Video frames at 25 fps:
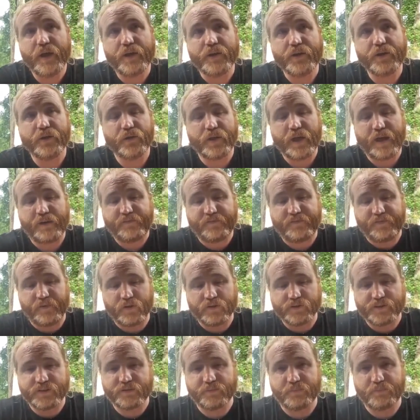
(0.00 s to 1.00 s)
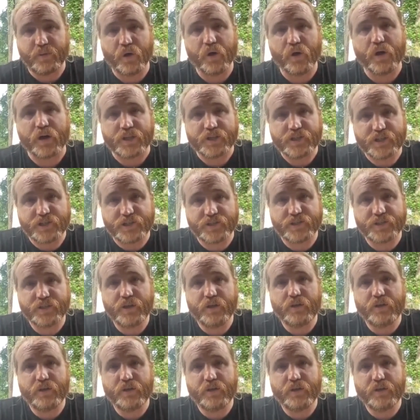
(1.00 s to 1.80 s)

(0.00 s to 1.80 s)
that first push,